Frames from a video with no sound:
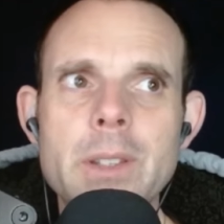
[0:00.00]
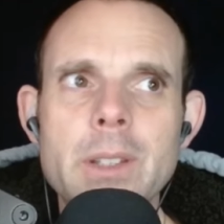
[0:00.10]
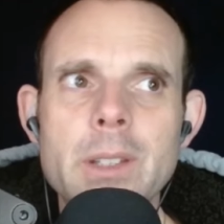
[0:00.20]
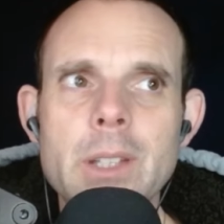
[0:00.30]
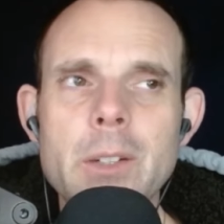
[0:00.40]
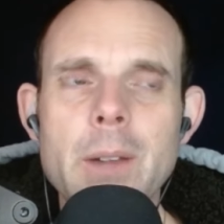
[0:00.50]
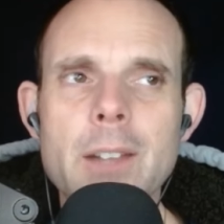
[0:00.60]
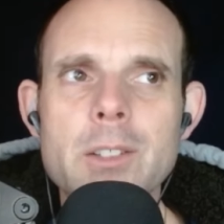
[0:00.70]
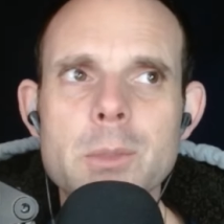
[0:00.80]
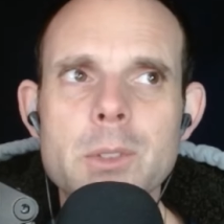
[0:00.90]
the
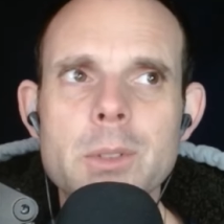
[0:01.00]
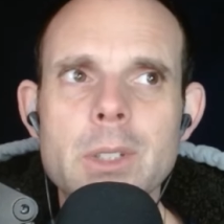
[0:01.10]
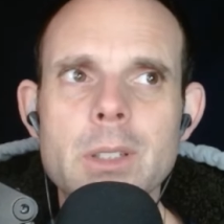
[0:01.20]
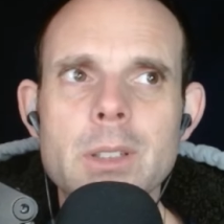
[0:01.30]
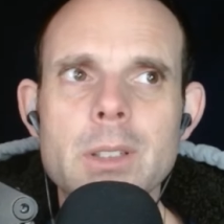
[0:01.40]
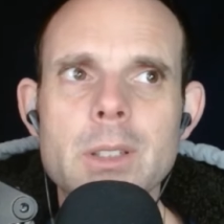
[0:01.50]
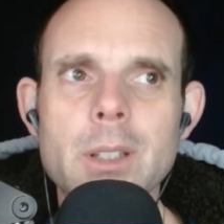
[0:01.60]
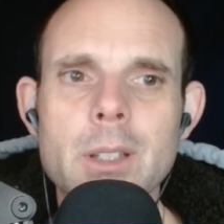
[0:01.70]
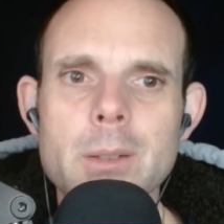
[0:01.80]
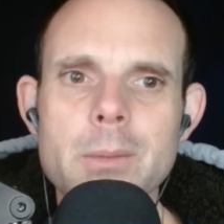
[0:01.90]
interaction between
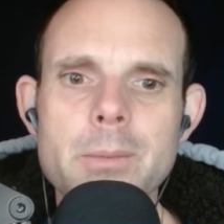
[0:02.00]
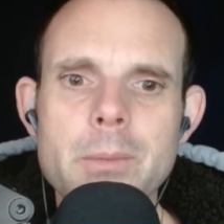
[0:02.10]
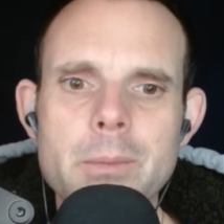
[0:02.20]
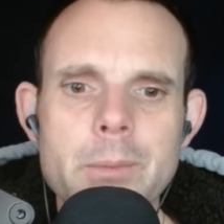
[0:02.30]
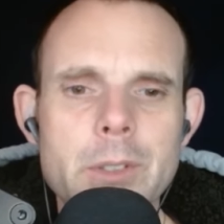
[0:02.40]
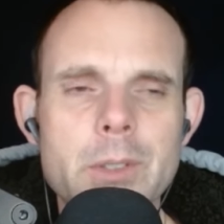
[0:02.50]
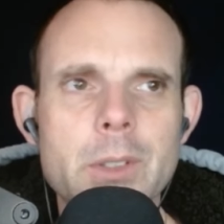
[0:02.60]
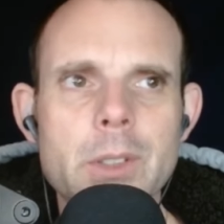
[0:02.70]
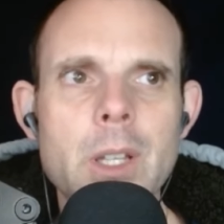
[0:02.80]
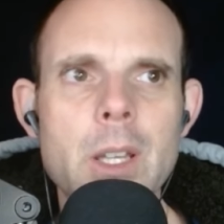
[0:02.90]

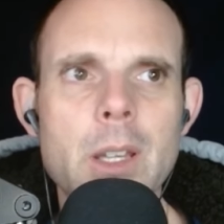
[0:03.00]
Mr.